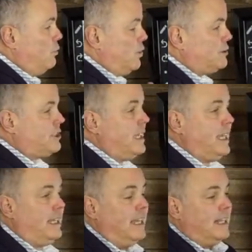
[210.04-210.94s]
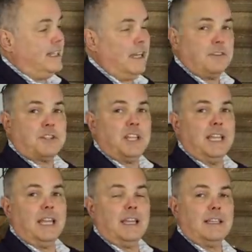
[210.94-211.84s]
we'll see. The other
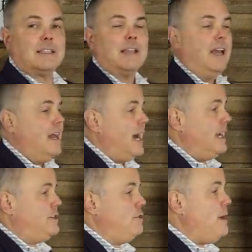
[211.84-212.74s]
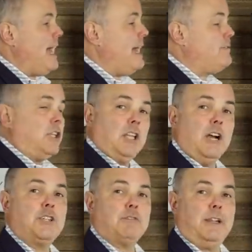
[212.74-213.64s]
thing is, I do have the
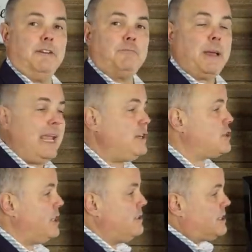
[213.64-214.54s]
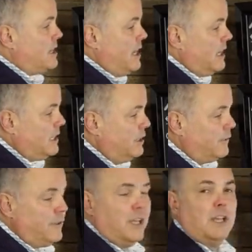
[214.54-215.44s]
luxury of patience. In
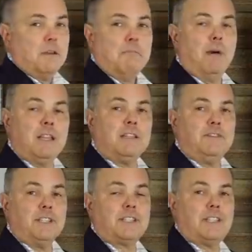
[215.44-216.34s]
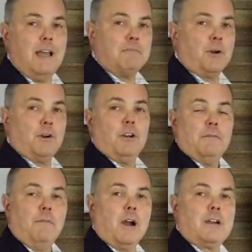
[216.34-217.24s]
the month of
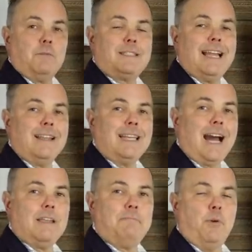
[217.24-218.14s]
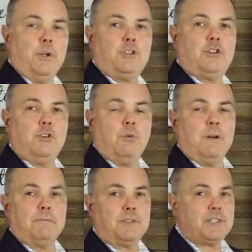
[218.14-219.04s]
December, market was down nine point two
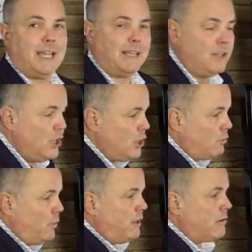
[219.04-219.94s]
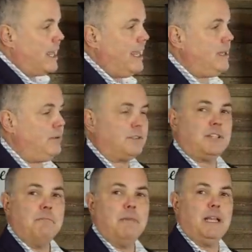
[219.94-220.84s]
one percent. We were able
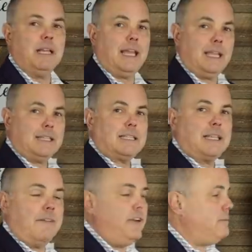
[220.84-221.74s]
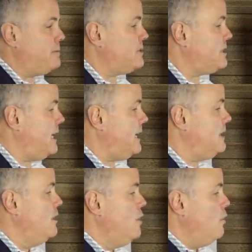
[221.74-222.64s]
to mitigate seventy
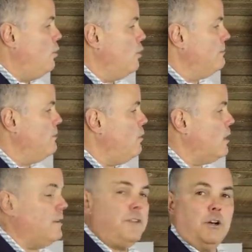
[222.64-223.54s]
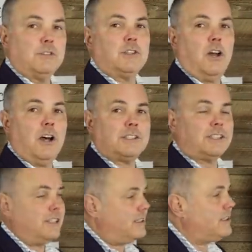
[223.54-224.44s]
percent or more of those
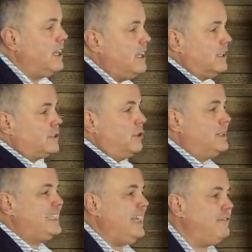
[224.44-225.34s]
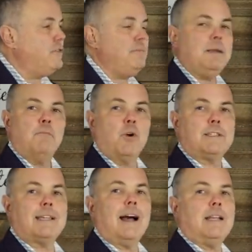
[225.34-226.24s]
losses, so it's given me
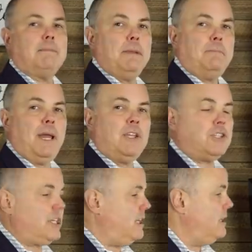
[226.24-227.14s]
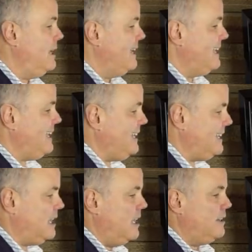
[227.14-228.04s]
more time to be patient
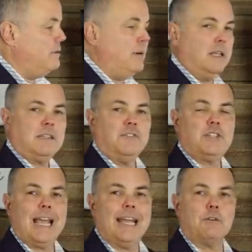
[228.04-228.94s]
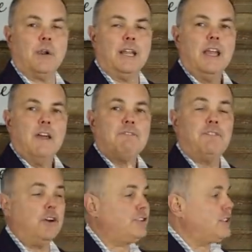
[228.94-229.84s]
in the month of January.
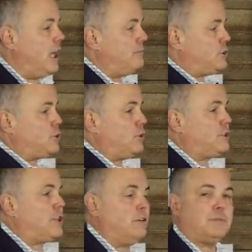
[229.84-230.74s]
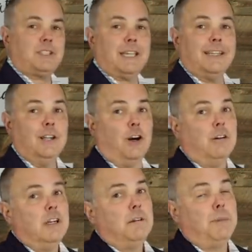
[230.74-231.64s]
First up, short-term
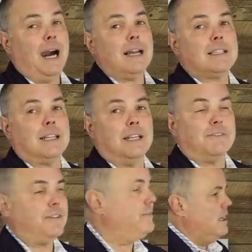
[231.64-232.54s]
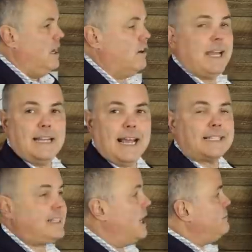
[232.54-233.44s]
signal, positive. Okay,
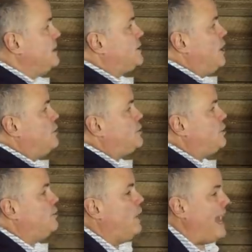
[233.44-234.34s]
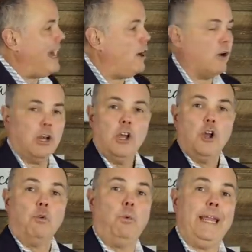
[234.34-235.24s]
next up, let's go to our
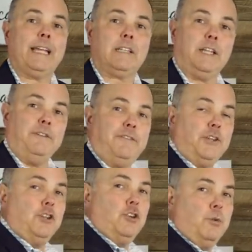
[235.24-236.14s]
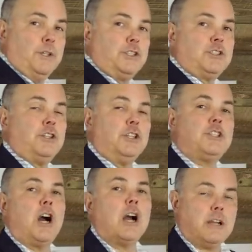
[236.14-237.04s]
weekly view, which is going to
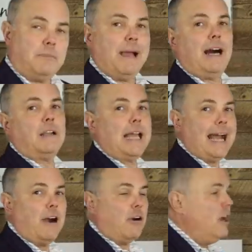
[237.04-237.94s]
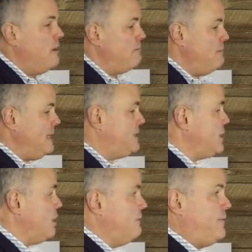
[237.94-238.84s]
talk about our
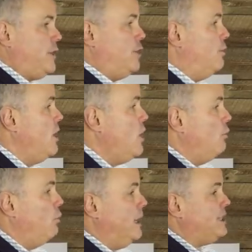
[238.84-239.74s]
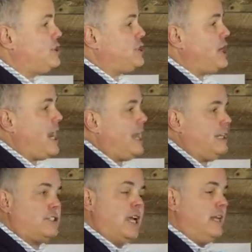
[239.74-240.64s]
midterm view. What has
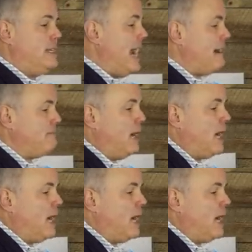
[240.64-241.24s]
changed? Not